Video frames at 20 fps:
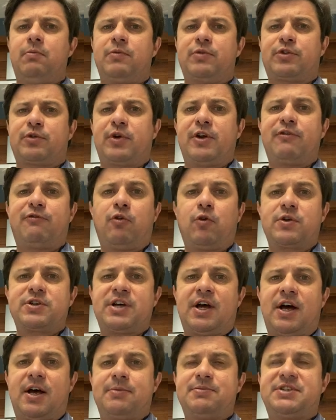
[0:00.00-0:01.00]
3 or 4
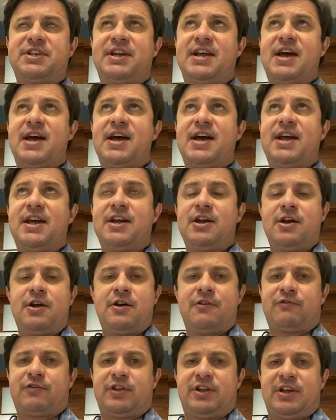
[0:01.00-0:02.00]
times a day
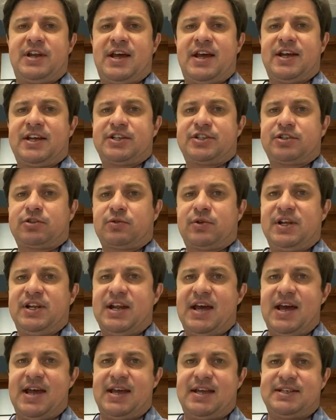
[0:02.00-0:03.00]
for the next 3
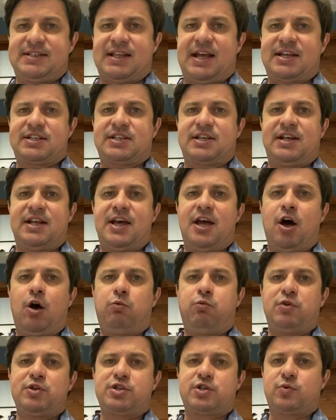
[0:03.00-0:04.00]
days. That's gonna
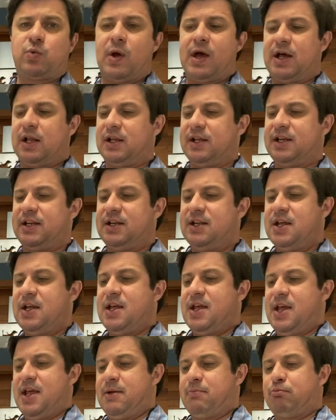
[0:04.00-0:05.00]
help with swelling
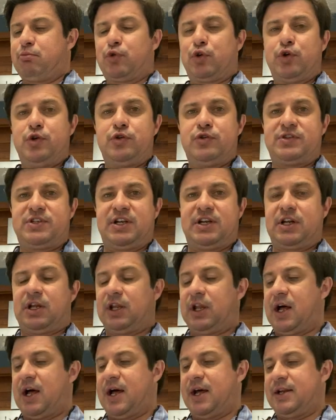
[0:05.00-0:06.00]
and bruising a
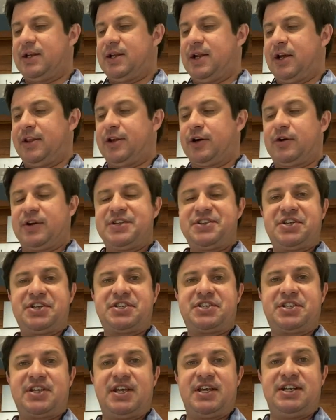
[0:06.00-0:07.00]
lot. Now there is
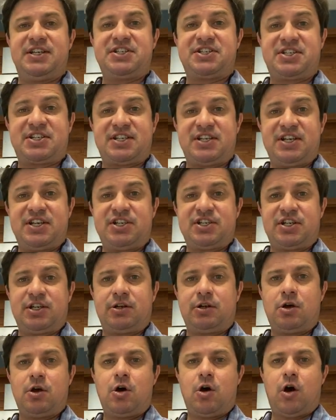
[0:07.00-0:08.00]
an
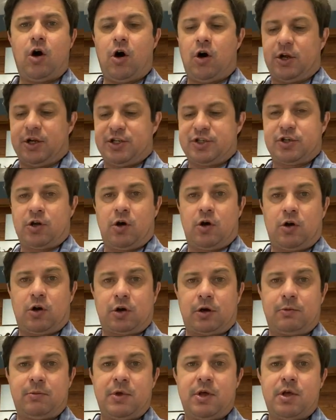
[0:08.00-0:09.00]
incision on his
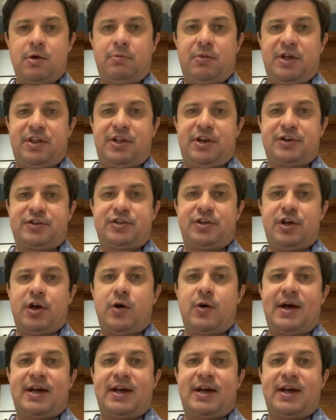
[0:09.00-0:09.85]
arm, but there's no